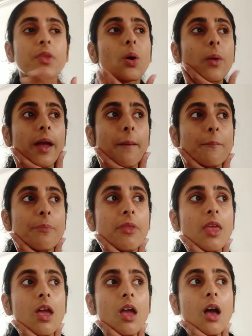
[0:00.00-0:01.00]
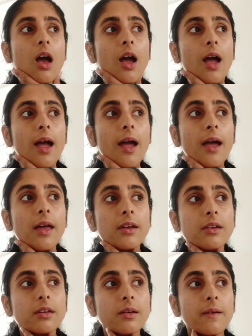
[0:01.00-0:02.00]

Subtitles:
okay? And